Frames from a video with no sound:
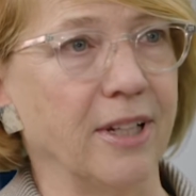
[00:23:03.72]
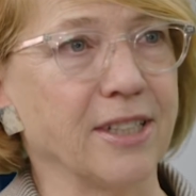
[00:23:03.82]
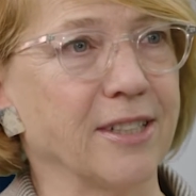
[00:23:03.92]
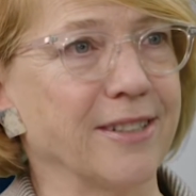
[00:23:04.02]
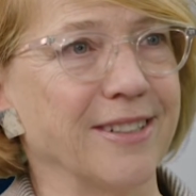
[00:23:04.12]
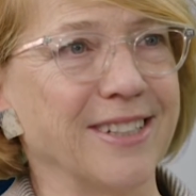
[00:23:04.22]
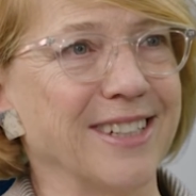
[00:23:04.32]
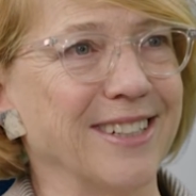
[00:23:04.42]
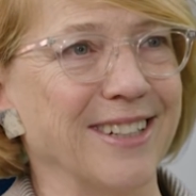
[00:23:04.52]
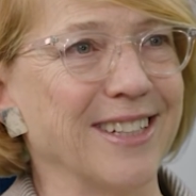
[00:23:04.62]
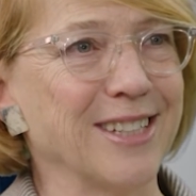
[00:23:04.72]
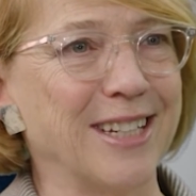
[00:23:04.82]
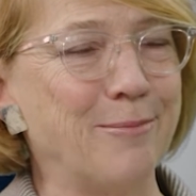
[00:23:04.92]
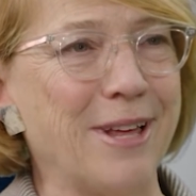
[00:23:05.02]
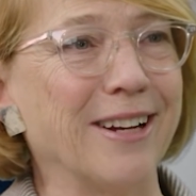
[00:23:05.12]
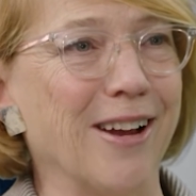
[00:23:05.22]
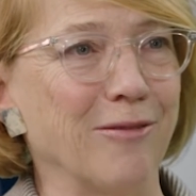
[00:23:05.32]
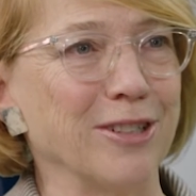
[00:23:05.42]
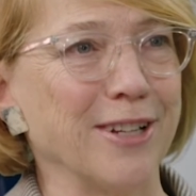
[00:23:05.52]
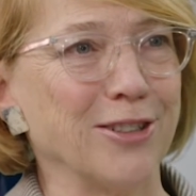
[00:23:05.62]
let's let's let's keep that
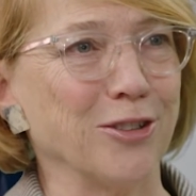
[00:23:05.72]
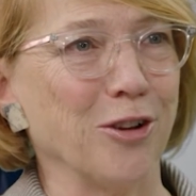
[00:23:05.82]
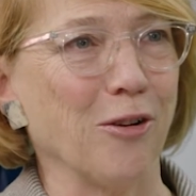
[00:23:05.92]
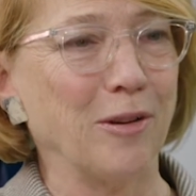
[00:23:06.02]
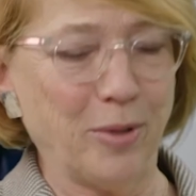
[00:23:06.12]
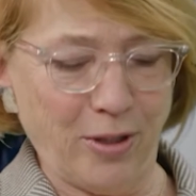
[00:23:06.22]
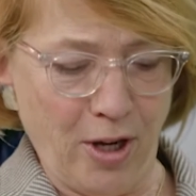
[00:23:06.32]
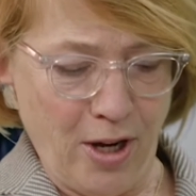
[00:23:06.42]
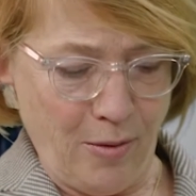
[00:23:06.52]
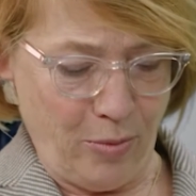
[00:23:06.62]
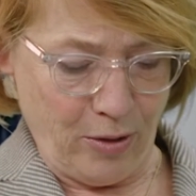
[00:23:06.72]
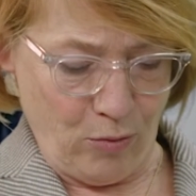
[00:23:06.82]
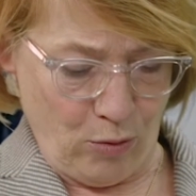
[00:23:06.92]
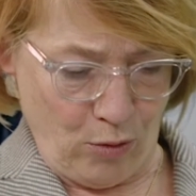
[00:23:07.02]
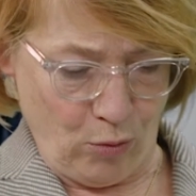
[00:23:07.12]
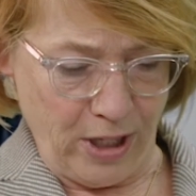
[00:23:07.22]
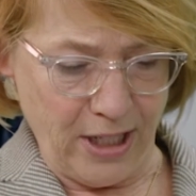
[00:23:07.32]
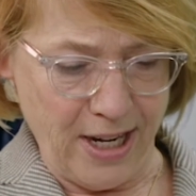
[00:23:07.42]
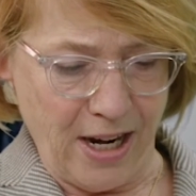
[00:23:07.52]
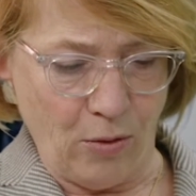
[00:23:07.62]
conversation going. But but
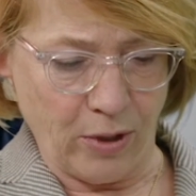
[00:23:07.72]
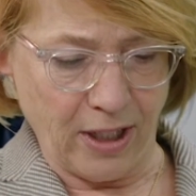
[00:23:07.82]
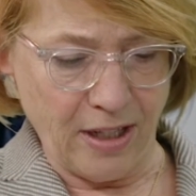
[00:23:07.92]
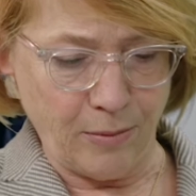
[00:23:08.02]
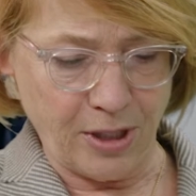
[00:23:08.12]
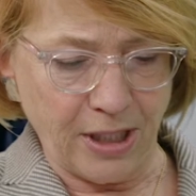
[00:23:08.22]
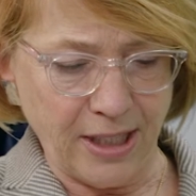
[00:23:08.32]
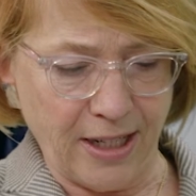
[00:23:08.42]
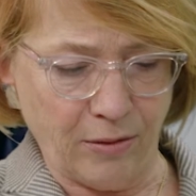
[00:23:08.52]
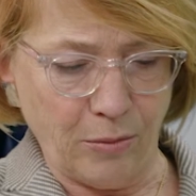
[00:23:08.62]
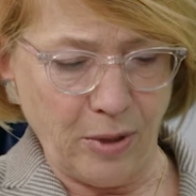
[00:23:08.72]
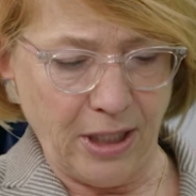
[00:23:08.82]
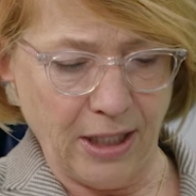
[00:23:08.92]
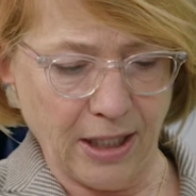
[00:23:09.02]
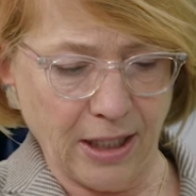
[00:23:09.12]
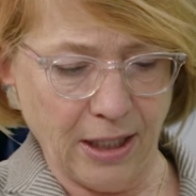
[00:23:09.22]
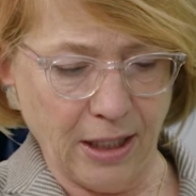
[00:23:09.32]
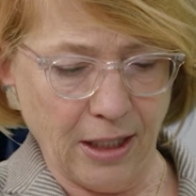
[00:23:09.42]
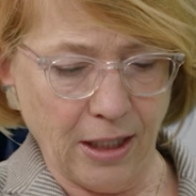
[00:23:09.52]
right now, when it comes to town meeting,